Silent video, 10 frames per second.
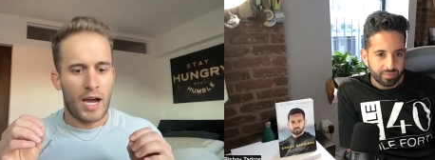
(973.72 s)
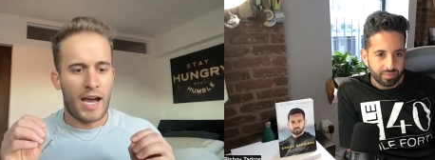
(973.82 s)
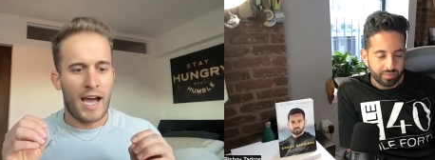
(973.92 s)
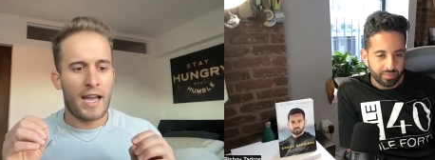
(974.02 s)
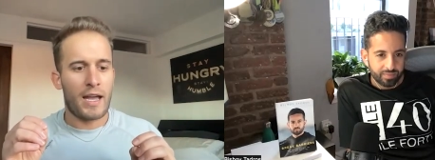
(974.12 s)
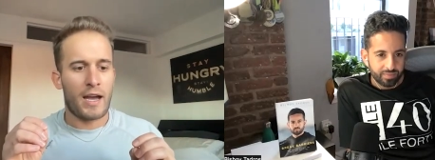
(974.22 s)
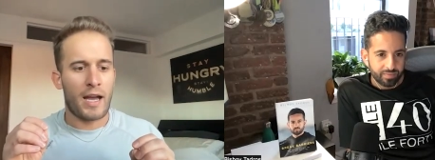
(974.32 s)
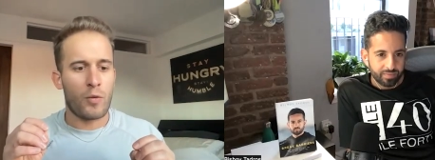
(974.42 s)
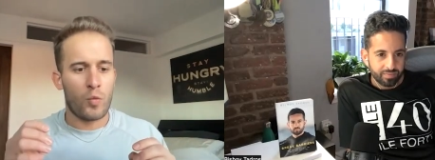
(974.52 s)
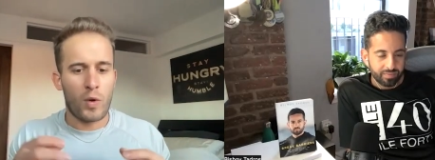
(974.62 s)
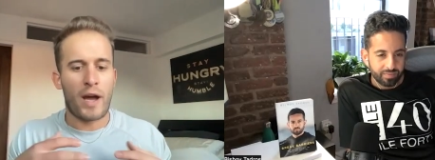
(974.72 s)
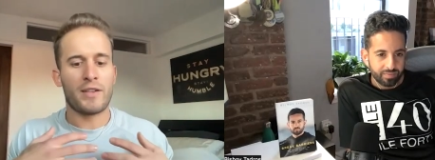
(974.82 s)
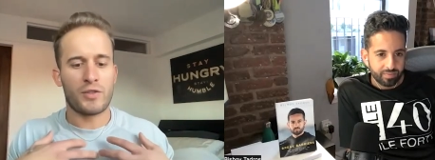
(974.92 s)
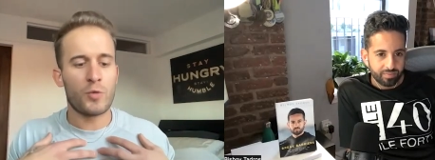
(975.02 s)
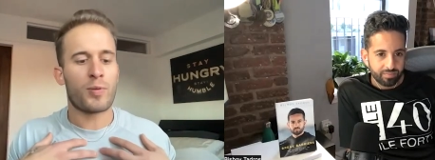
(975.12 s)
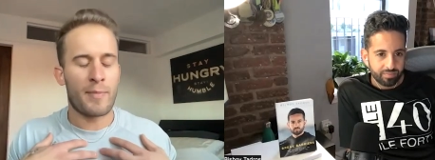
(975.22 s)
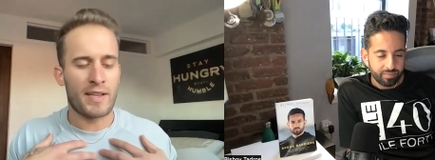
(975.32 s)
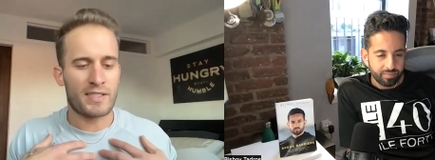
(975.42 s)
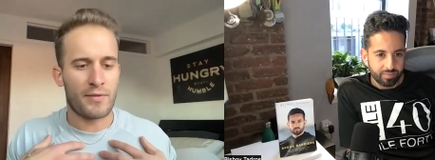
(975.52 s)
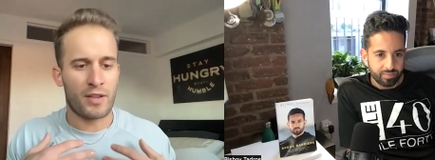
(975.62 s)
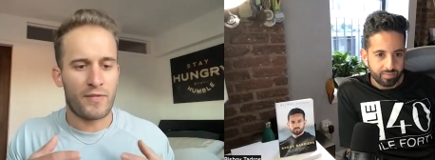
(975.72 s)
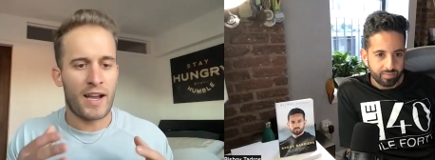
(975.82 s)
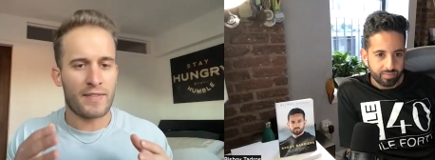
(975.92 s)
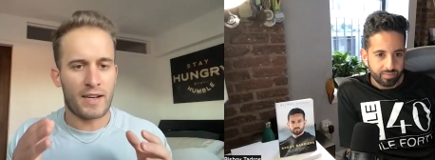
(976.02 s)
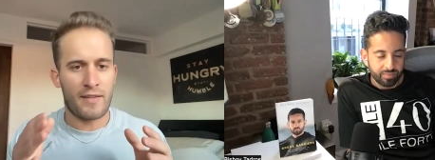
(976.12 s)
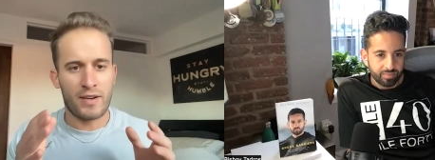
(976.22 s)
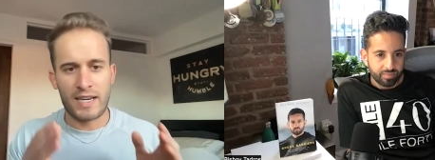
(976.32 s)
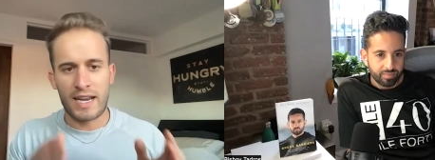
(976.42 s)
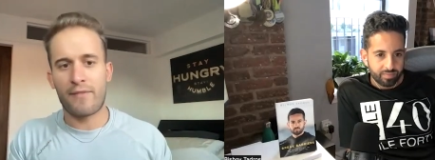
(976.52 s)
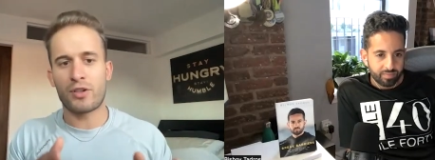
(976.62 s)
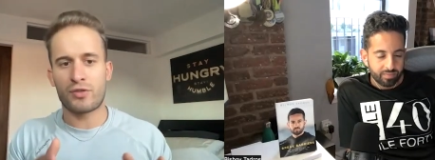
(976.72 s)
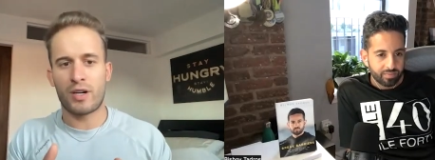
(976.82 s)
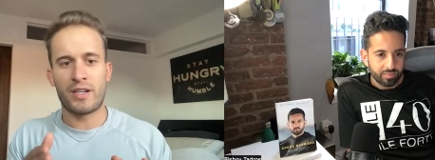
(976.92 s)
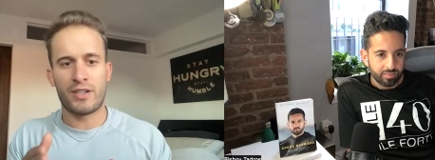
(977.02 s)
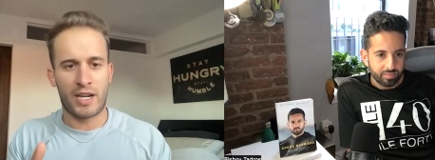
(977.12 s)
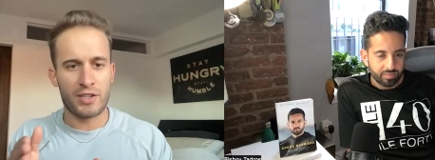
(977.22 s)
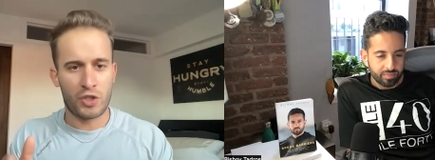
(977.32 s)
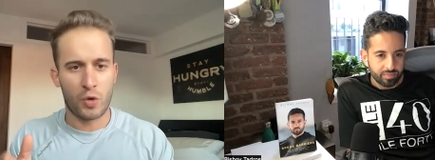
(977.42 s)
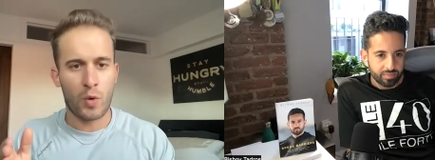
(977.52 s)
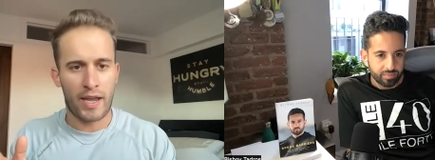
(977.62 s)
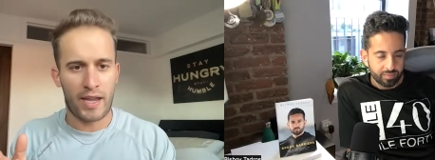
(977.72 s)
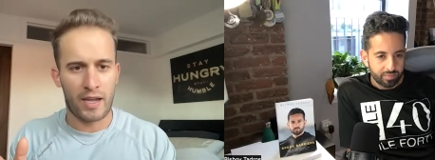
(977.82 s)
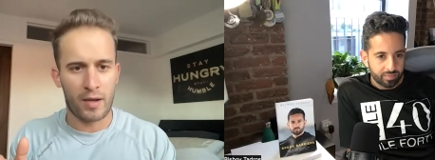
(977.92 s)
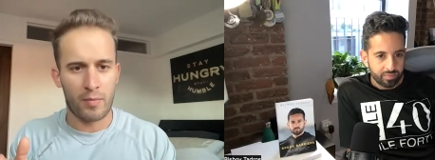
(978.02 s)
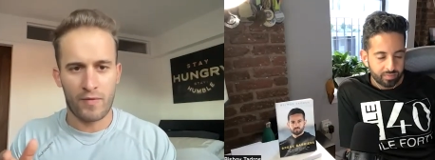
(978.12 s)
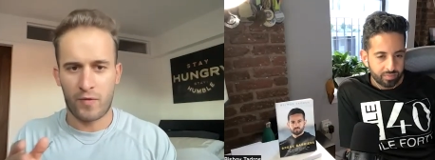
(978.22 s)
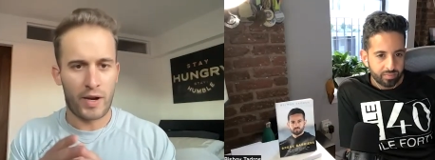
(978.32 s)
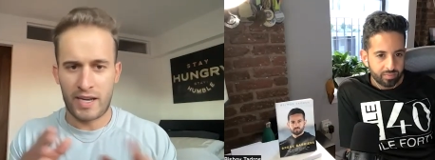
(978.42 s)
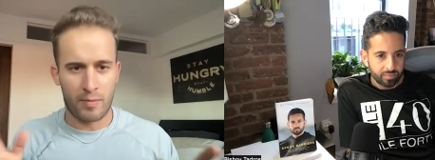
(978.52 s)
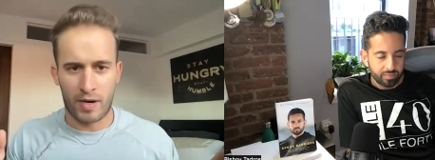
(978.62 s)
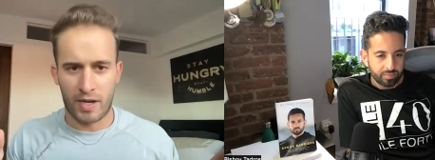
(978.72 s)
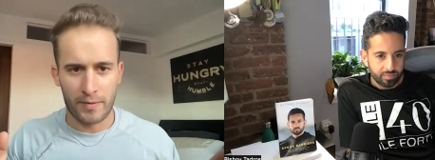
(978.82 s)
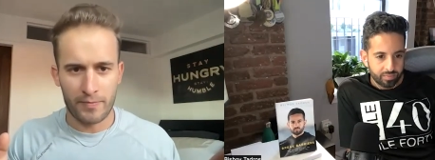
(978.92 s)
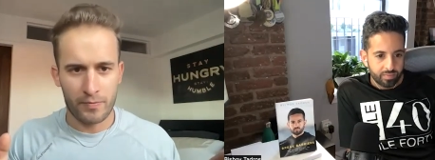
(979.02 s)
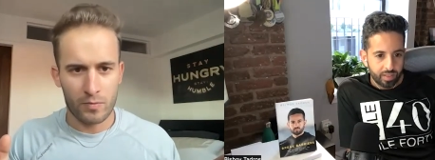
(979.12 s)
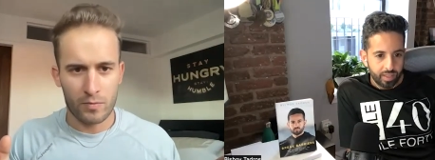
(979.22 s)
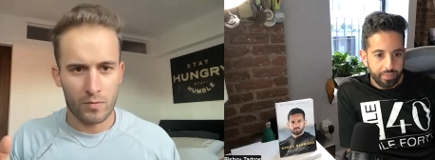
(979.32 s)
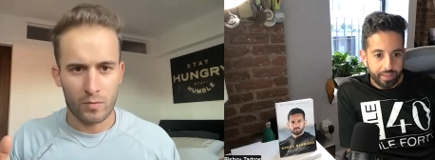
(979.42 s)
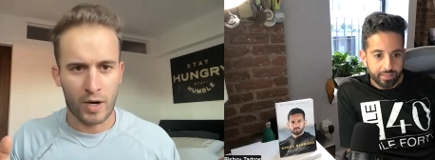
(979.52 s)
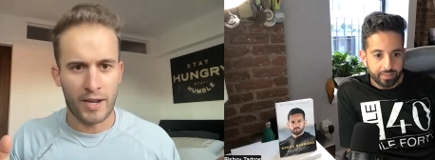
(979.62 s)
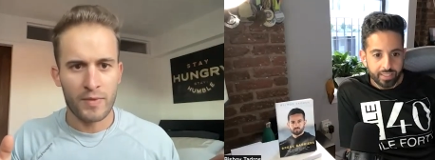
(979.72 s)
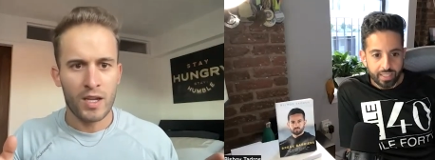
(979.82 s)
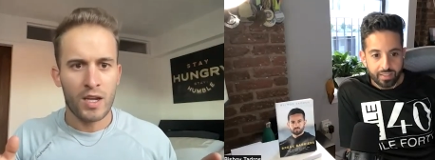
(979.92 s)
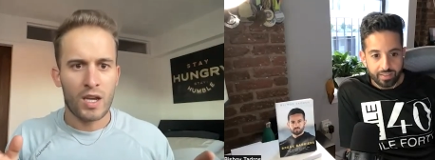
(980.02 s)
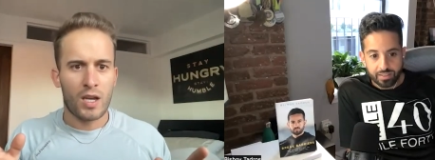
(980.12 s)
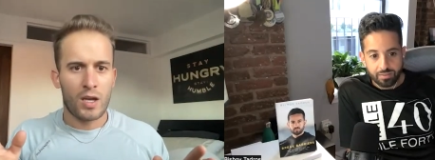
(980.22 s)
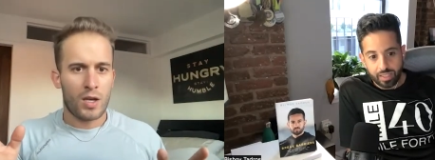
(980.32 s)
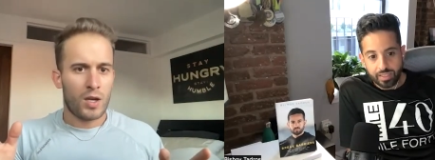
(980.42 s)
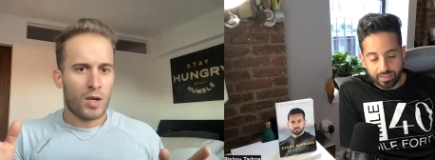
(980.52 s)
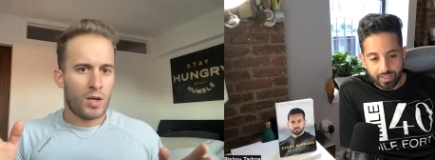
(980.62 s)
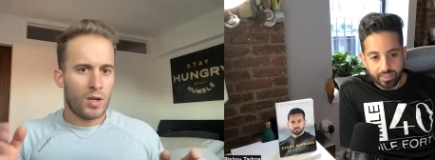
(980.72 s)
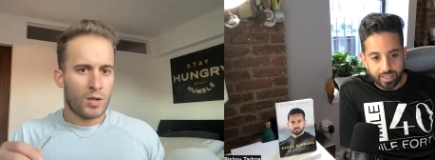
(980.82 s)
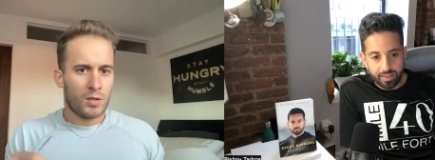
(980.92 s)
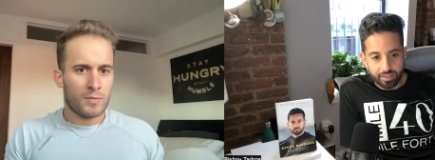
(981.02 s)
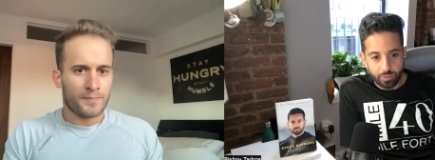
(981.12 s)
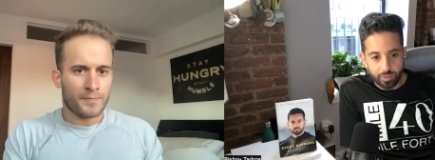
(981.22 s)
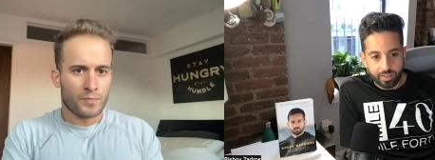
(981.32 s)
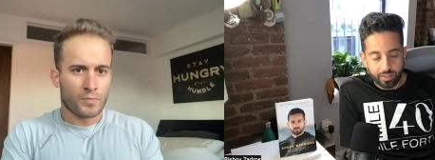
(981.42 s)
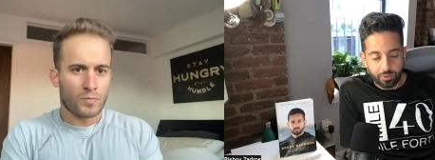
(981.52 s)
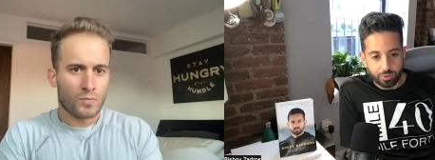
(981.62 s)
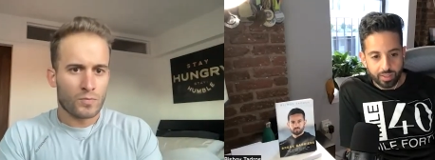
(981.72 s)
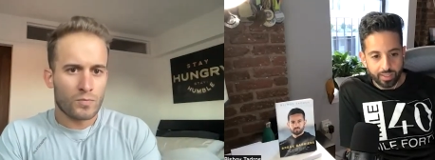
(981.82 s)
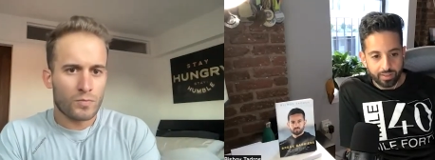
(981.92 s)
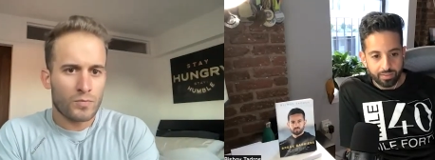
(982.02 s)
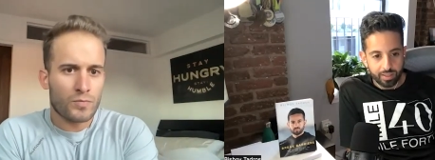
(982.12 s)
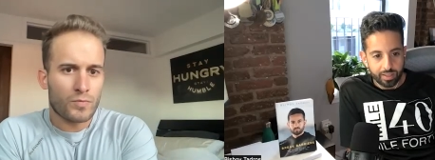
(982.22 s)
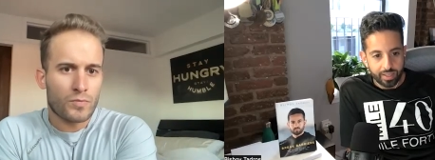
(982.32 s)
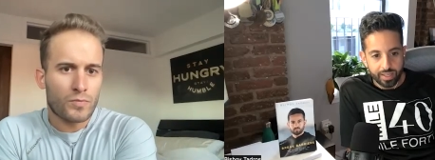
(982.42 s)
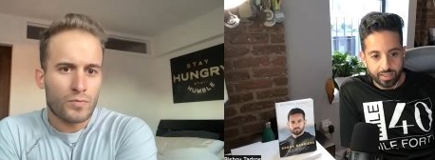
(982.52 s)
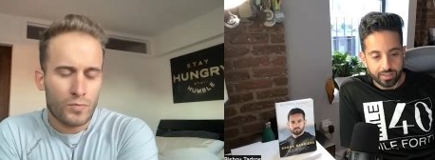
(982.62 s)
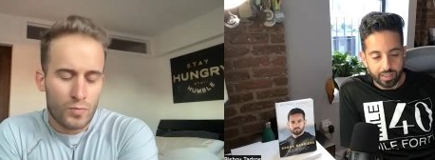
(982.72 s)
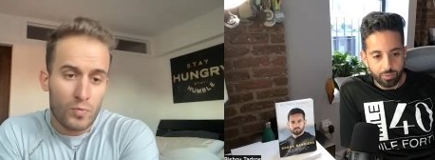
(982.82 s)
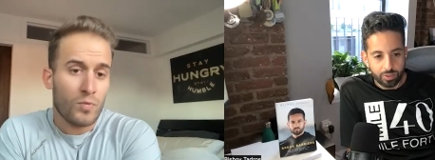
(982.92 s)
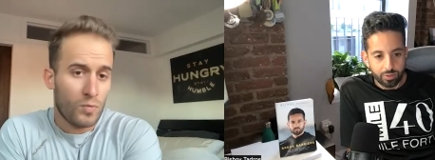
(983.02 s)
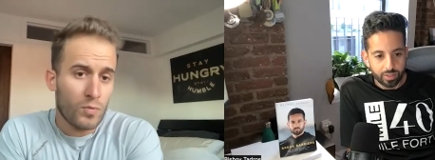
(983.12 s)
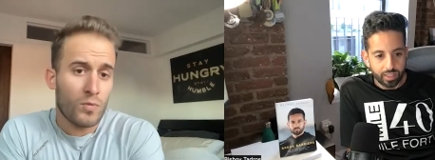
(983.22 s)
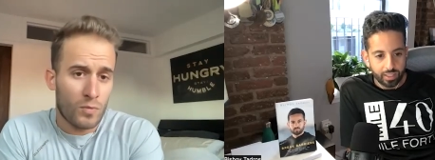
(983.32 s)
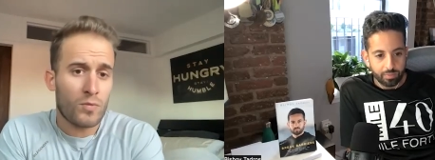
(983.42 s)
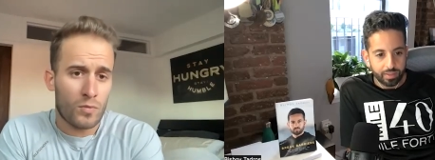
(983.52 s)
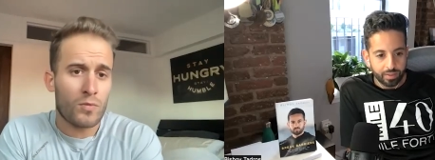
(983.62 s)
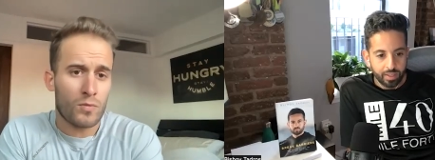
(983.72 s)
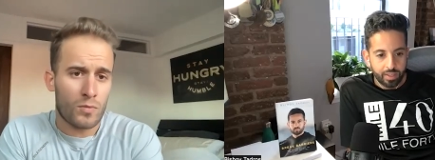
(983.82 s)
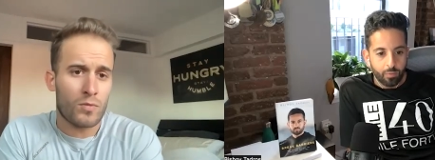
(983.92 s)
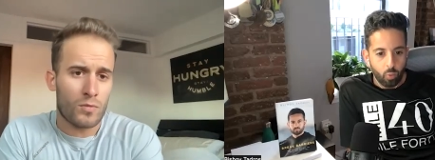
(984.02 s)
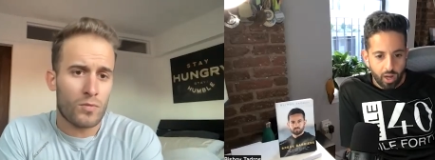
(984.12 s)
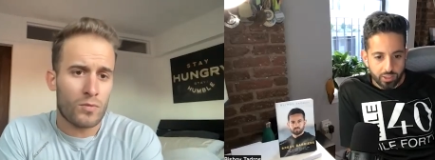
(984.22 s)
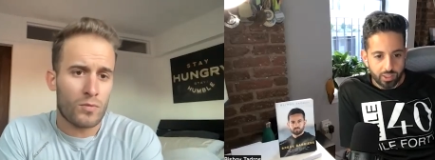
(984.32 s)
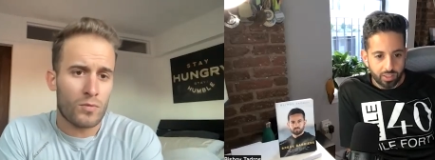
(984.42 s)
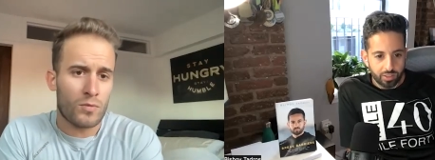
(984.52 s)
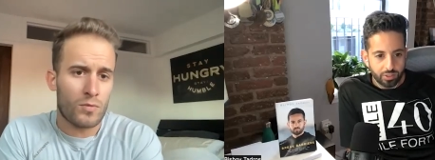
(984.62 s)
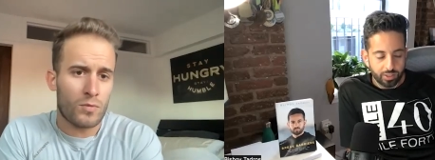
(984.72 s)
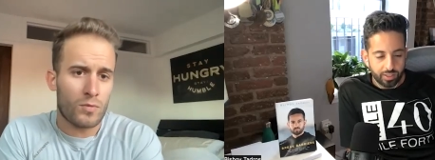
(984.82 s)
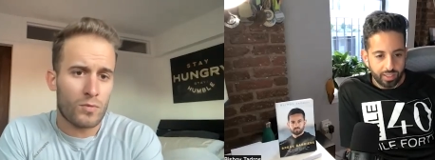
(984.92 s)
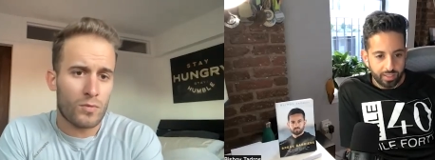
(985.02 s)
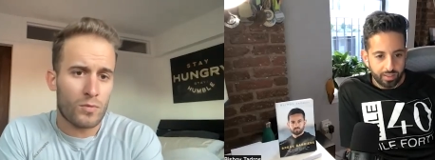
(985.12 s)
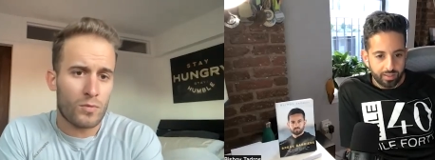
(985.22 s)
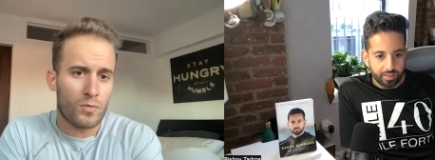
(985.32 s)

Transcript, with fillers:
Speaker 1: I, I I do pride myself on the fact that I've never tried to change who I am for anybody.
Speaker 2: Right. And that that that that that stands out in the way that you train. Like again, as someone who's kind of been watching your journey,